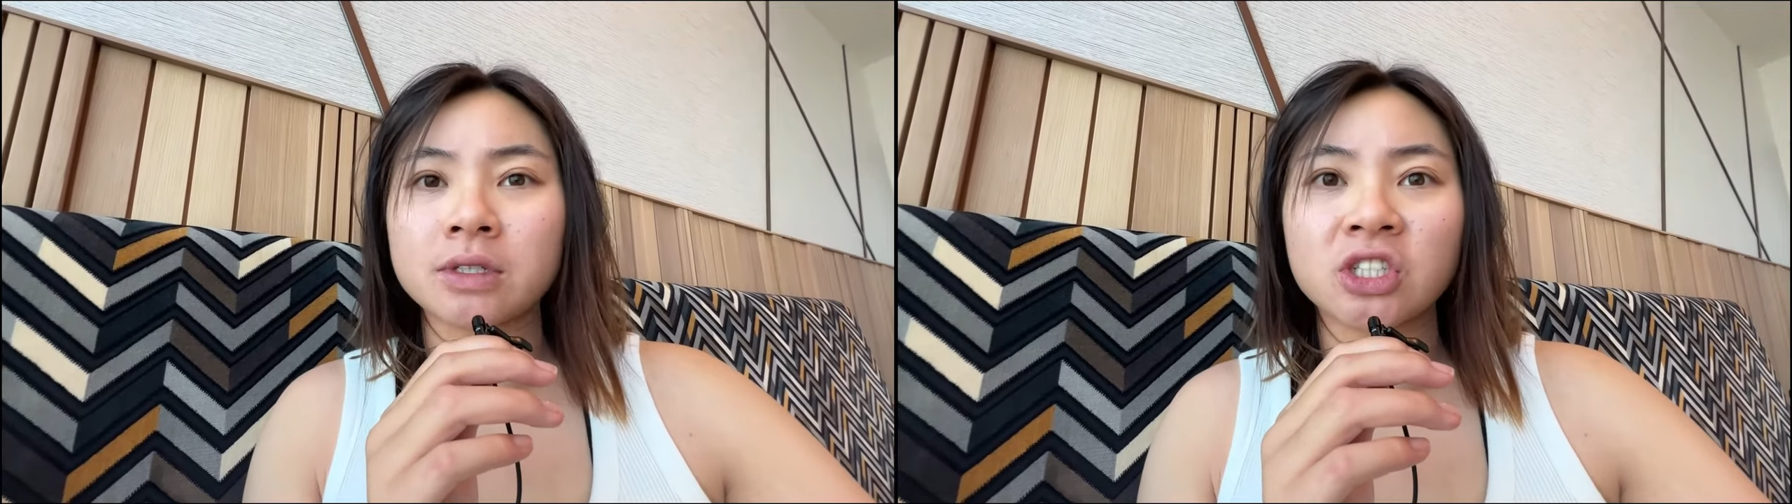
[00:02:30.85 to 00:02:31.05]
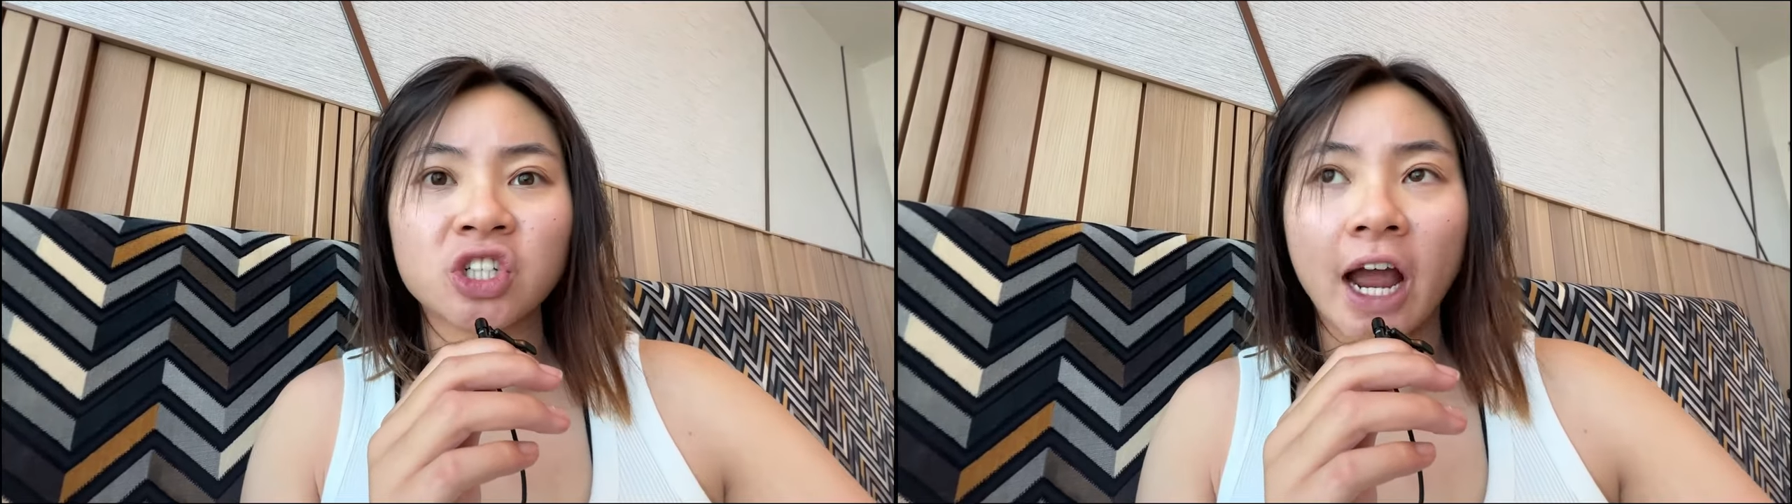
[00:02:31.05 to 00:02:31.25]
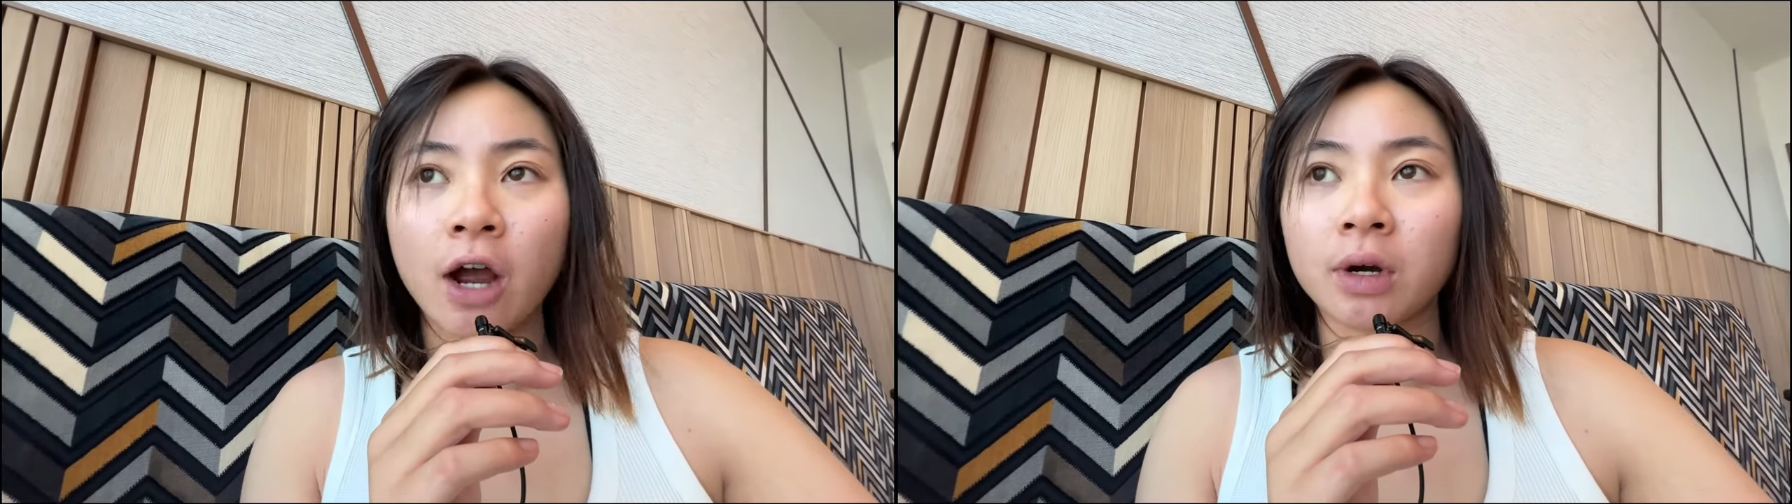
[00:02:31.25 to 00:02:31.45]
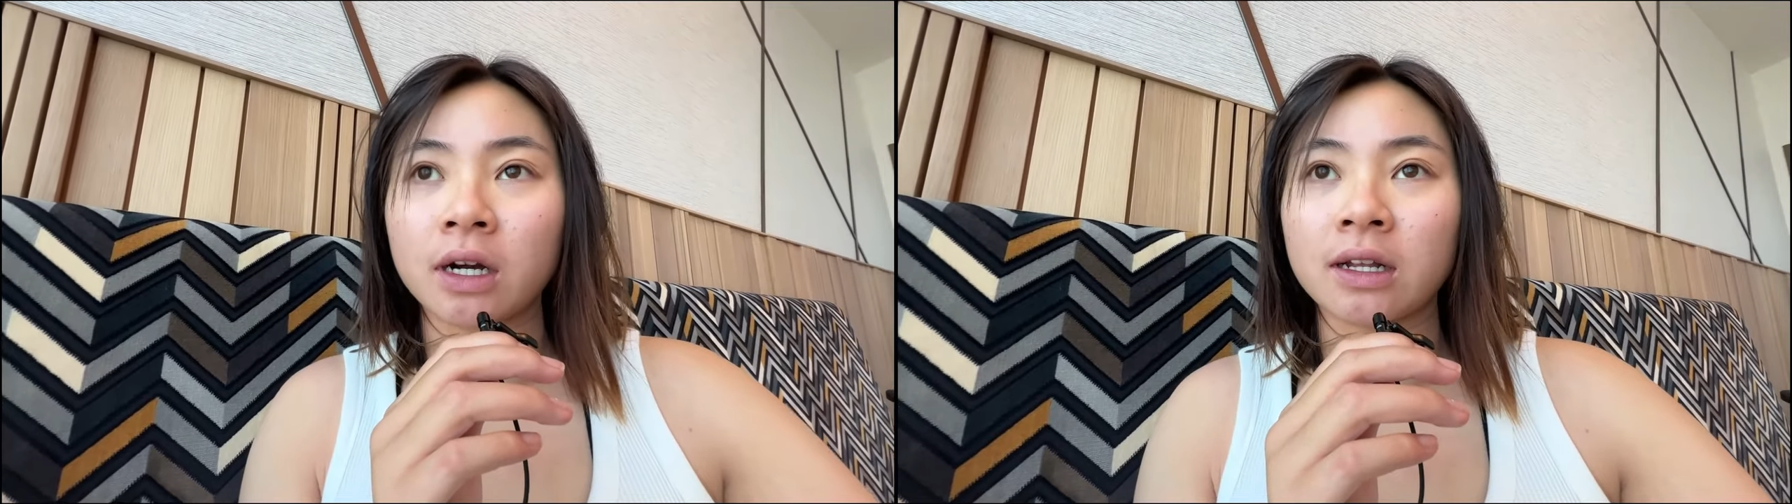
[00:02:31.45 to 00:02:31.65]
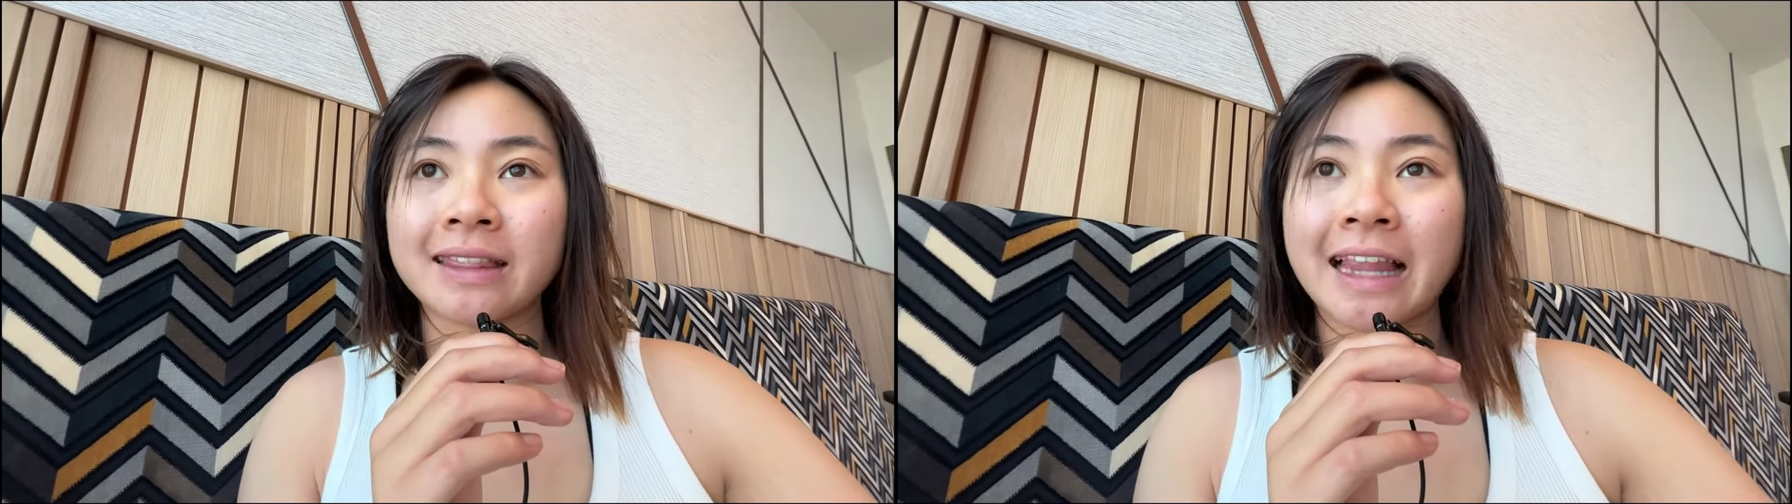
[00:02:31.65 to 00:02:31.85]

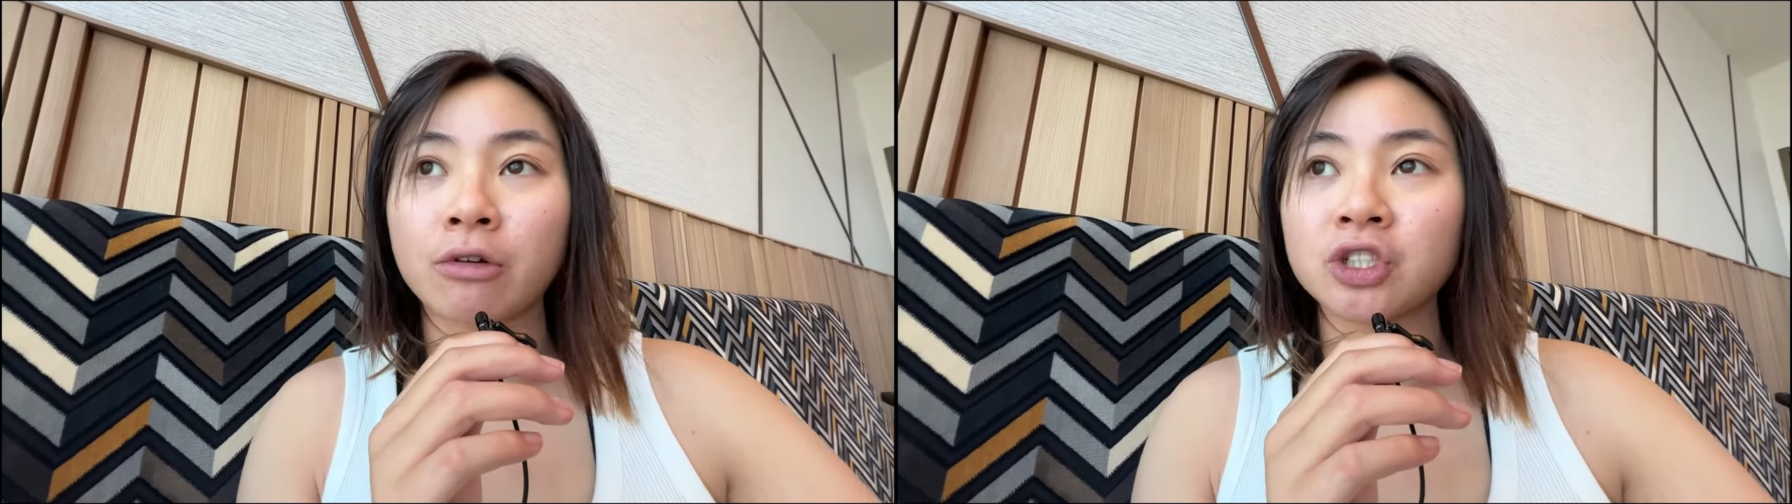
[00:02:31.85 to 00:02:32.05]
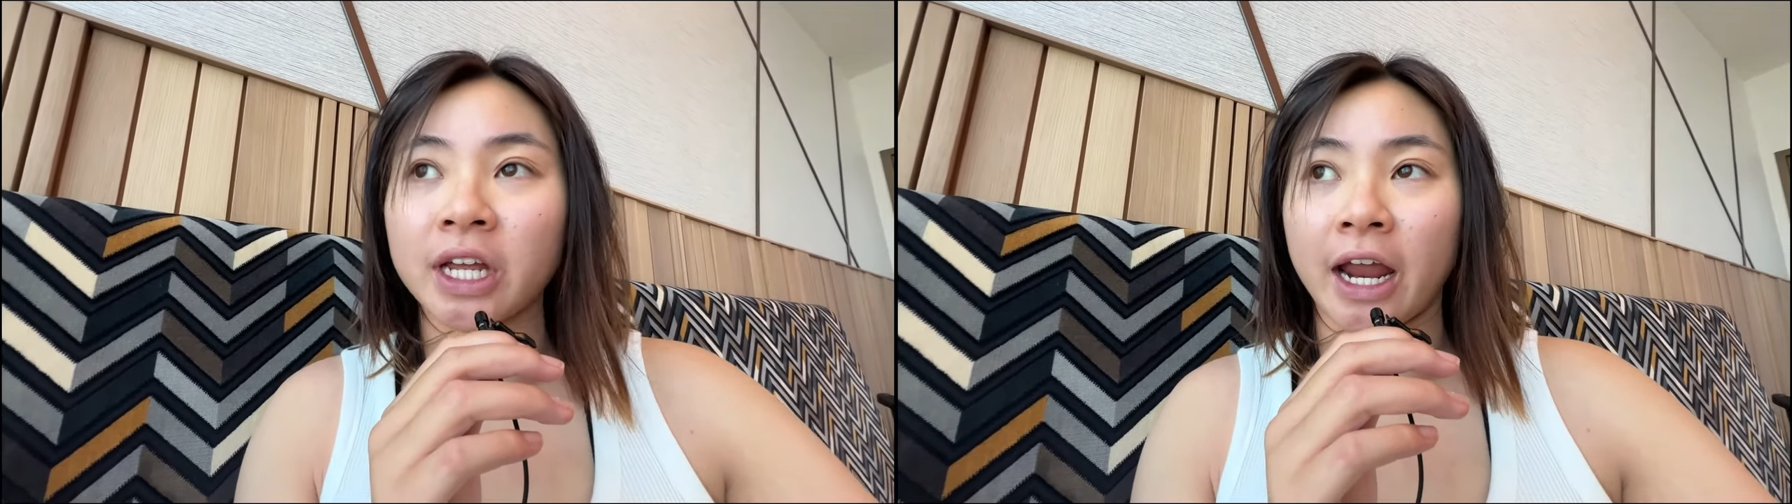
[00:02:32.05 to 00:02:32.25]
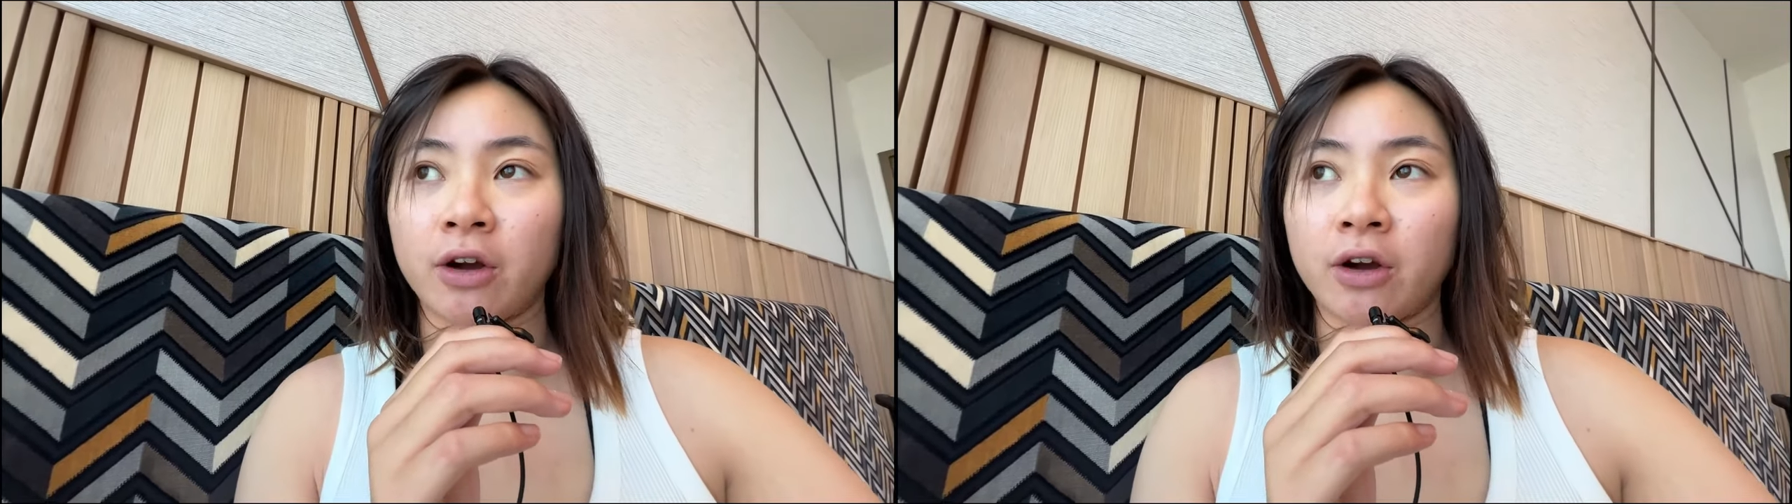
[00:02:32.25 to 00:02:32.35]
shower, lounging